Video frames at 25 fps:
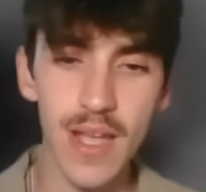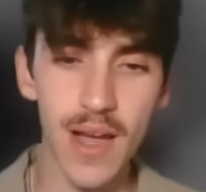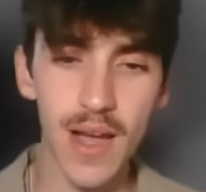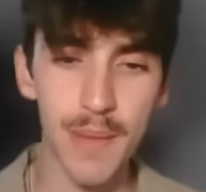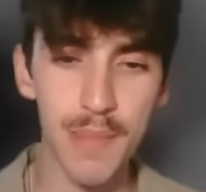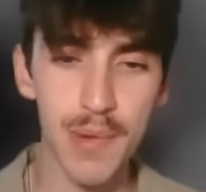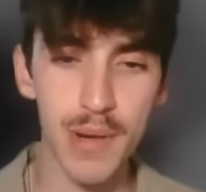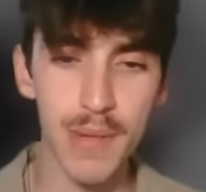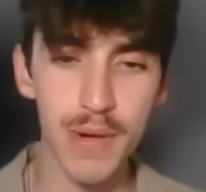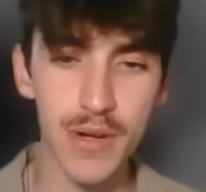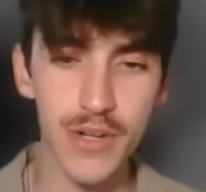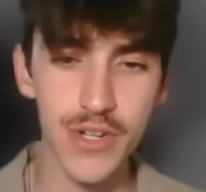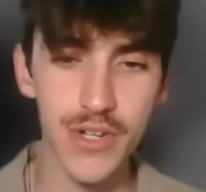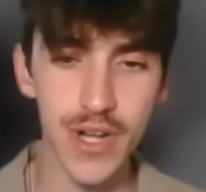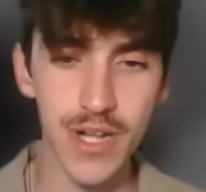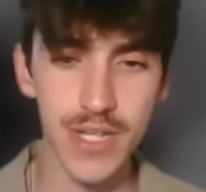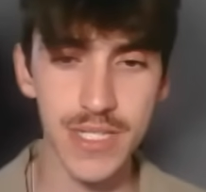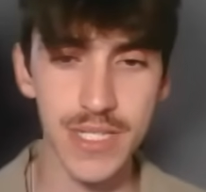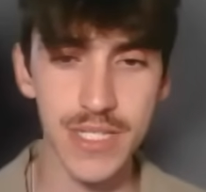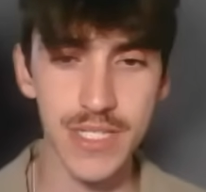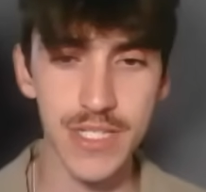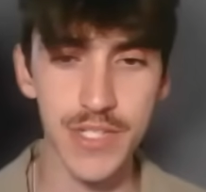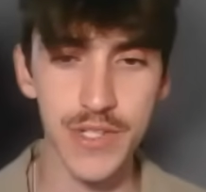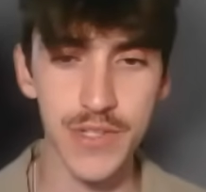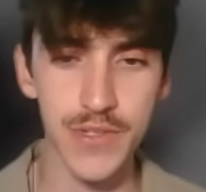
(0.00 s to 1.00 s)
Pretty much not
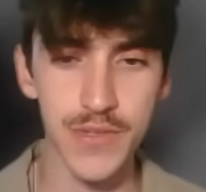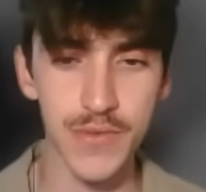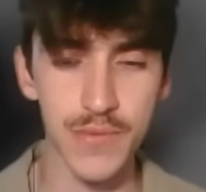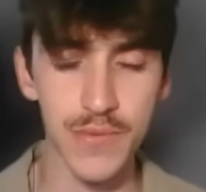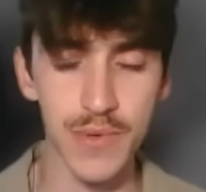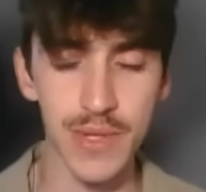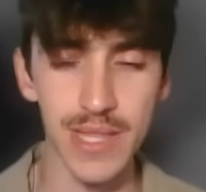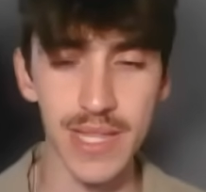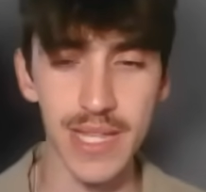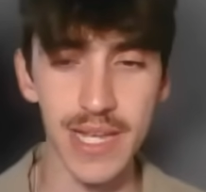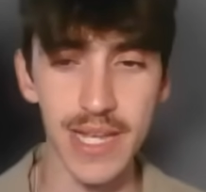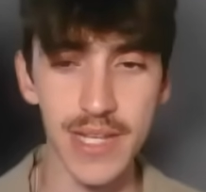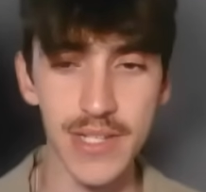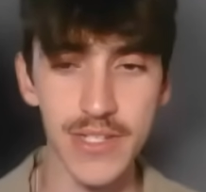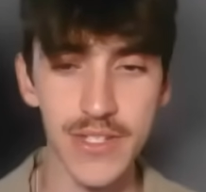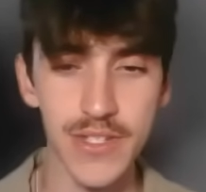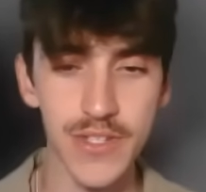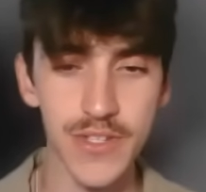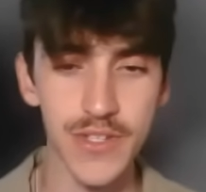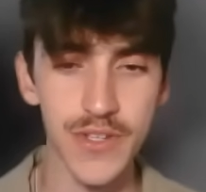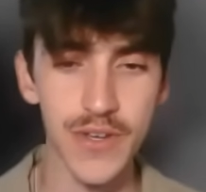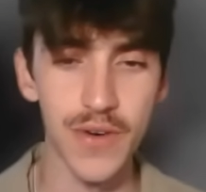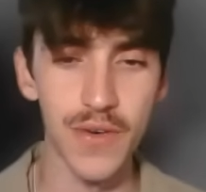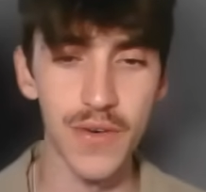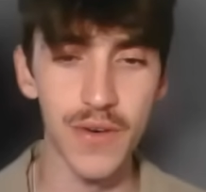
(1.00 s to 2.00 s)
since its release,
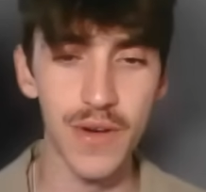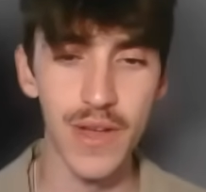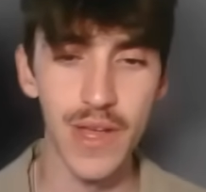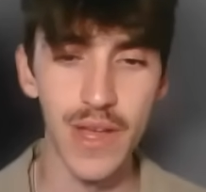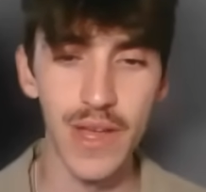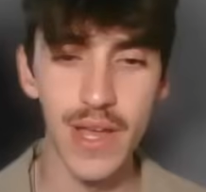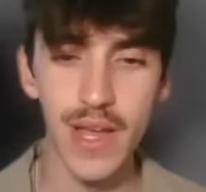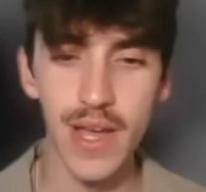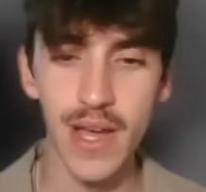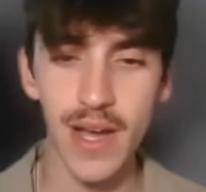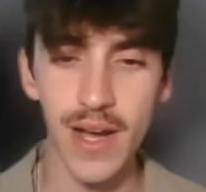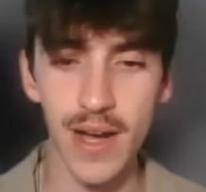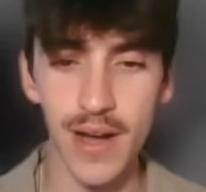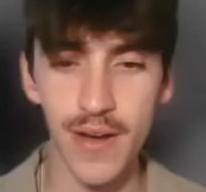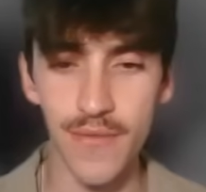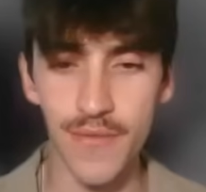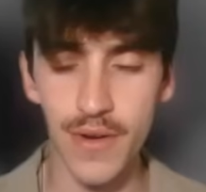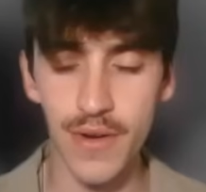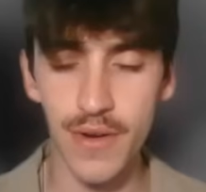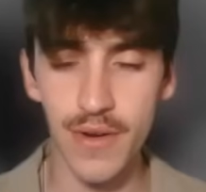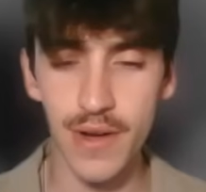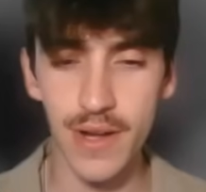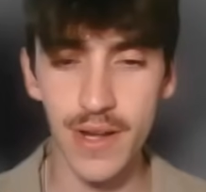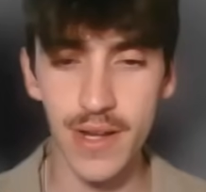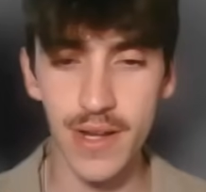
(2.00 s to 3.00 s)
so
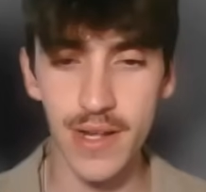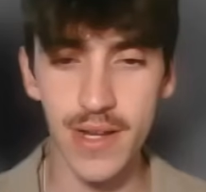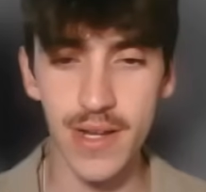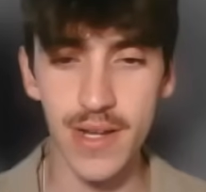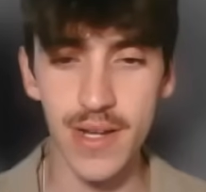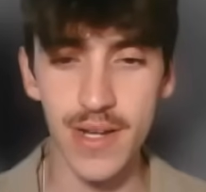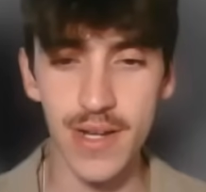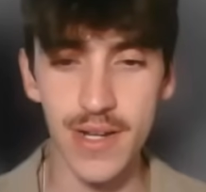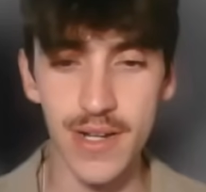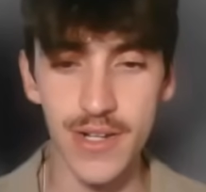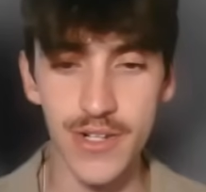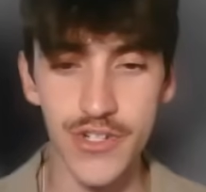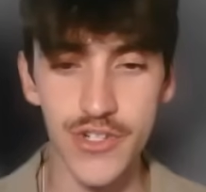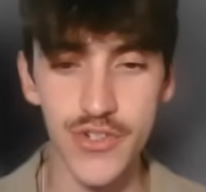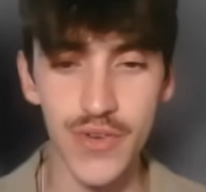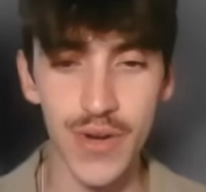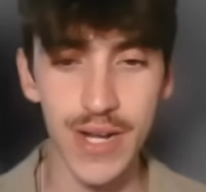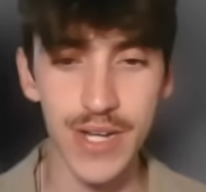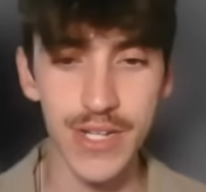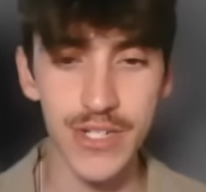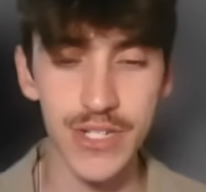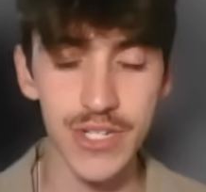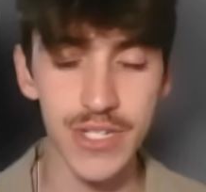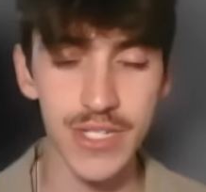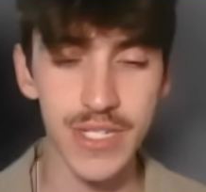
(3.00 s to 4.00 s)
very
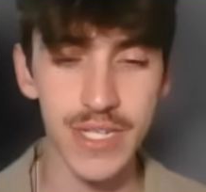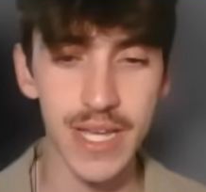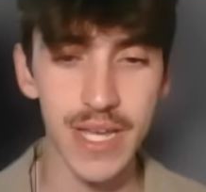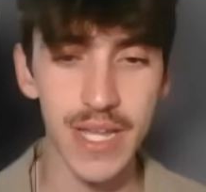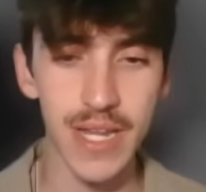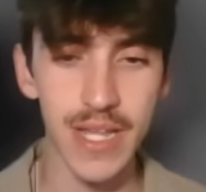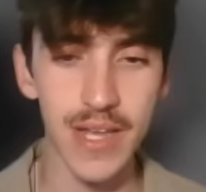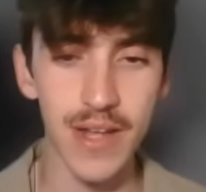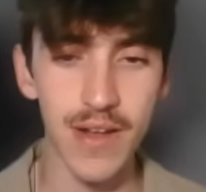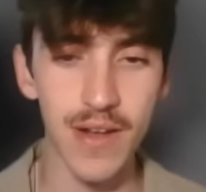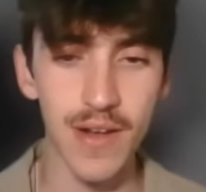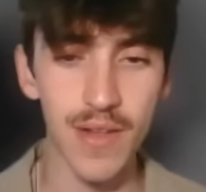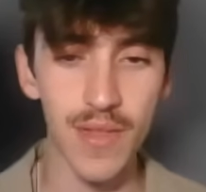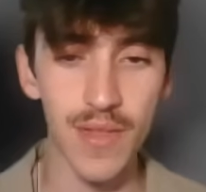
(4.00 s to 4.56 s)
strange to see it here.